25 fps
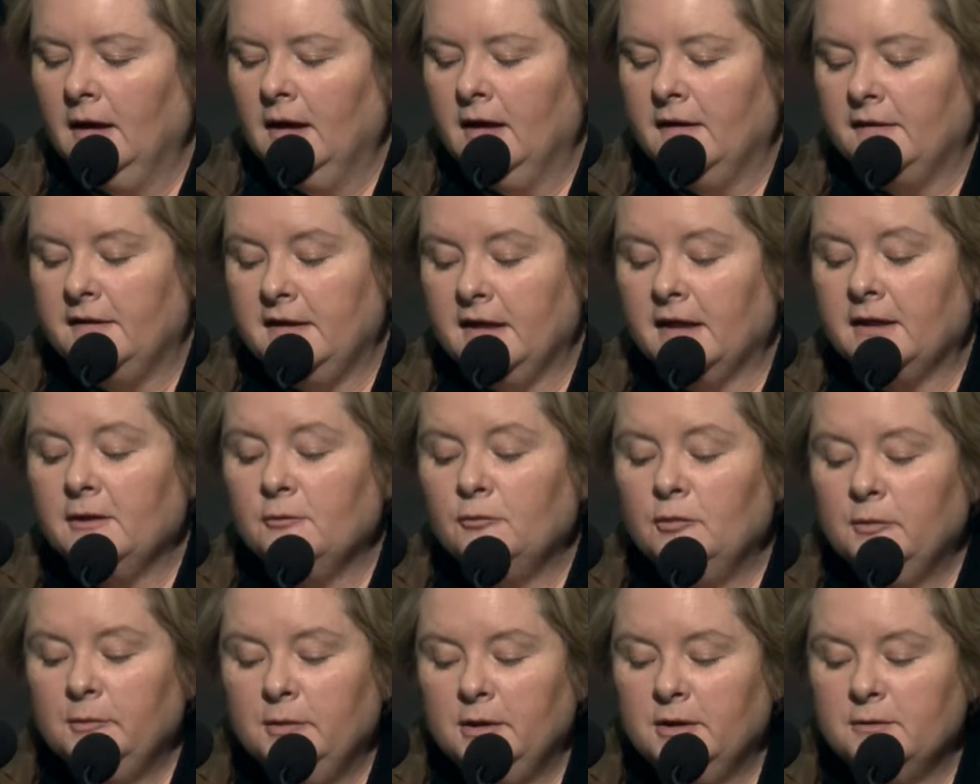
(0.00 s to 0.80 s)
The other
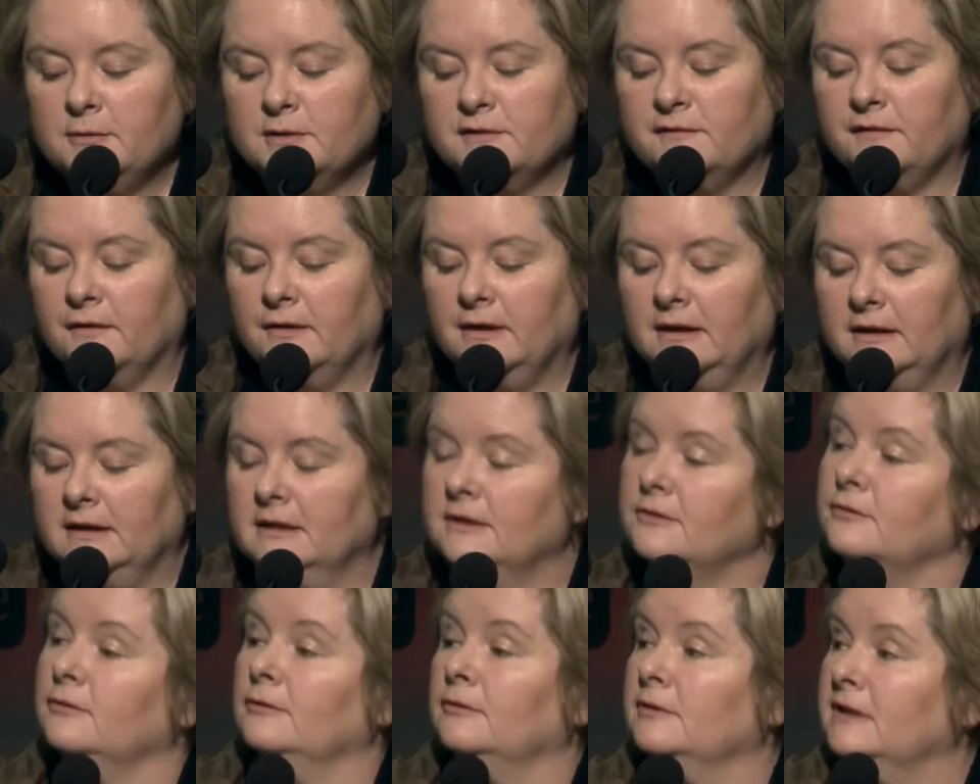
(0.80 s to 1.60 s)
woman, who was very
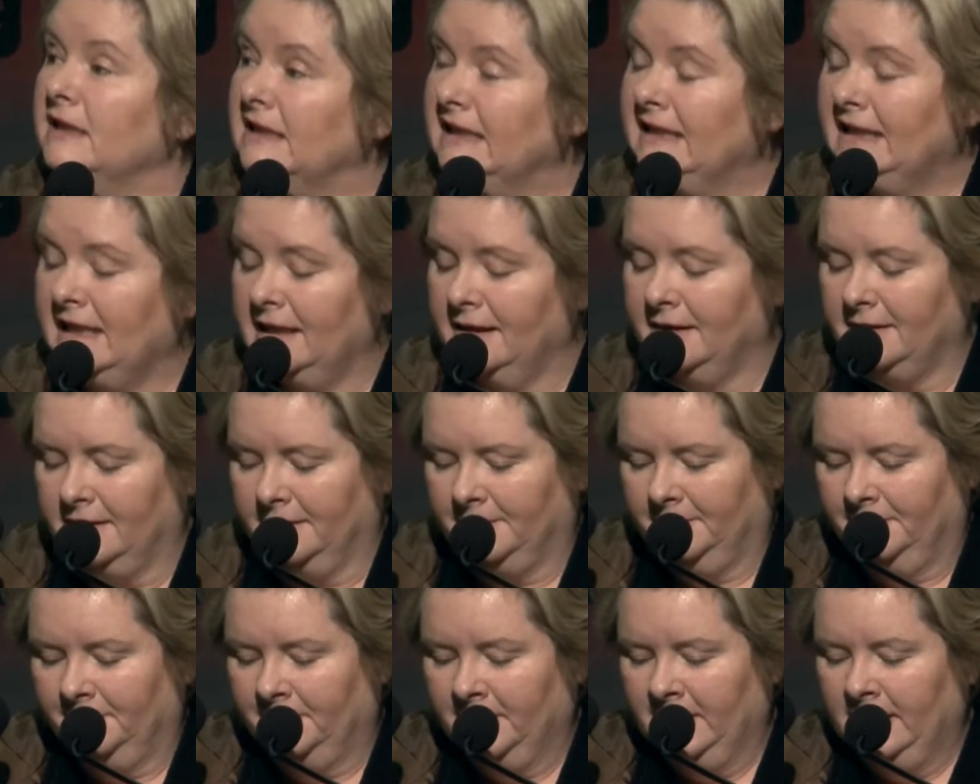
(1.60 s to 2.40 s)
literal, didn't get it.